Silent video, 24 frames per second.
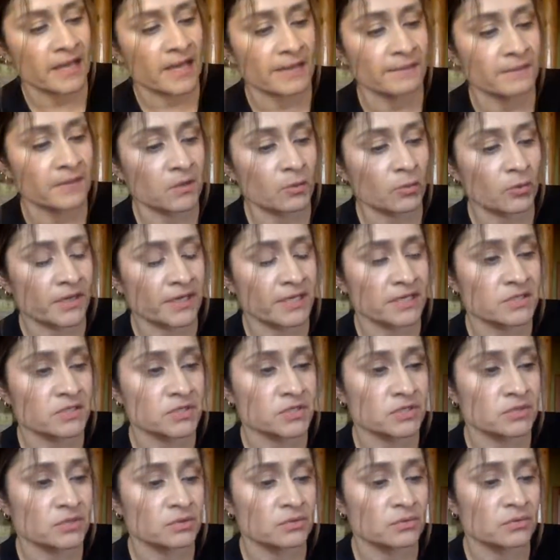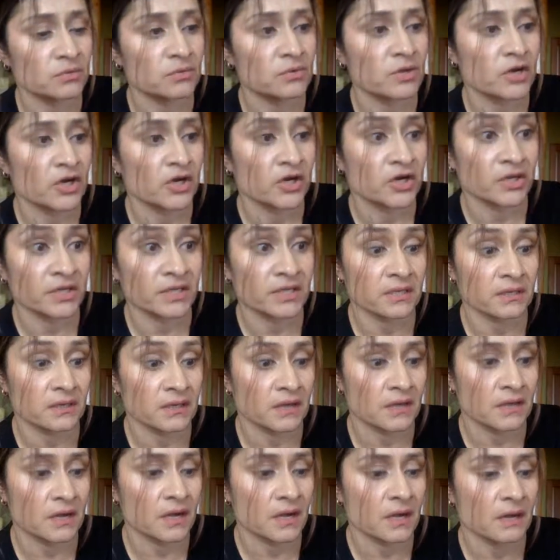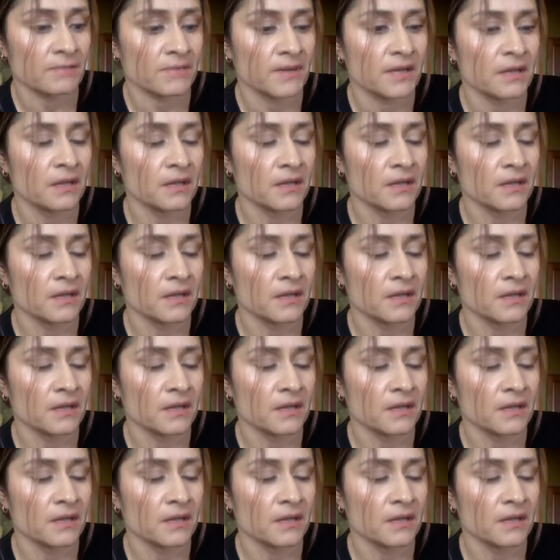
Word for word: I'm going to hook it up.